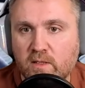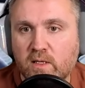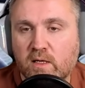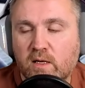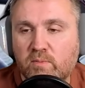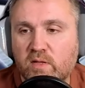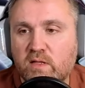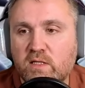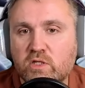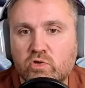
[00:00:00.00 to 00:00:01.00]
But
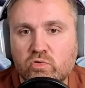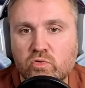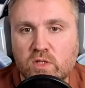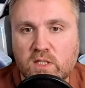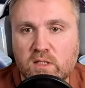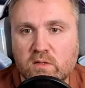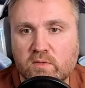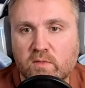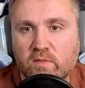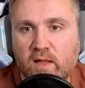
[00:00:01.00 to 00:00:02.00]
the issue is
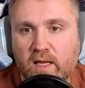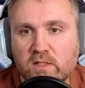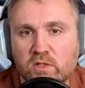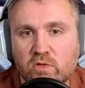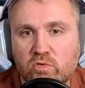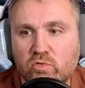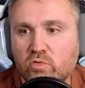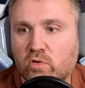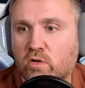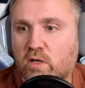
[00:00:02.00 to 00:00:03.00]
that you're
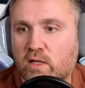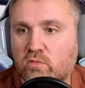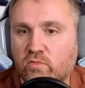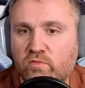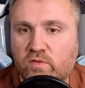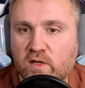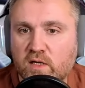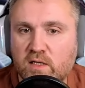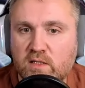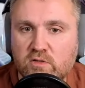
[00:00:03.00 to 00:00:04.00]
gonna do very
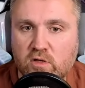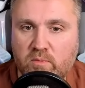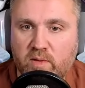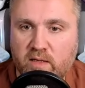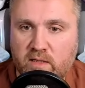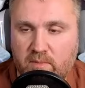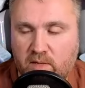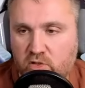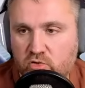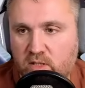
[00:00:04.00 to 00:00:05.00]
little bear
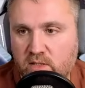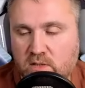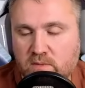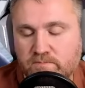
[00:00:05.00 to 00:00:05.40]
damage, right?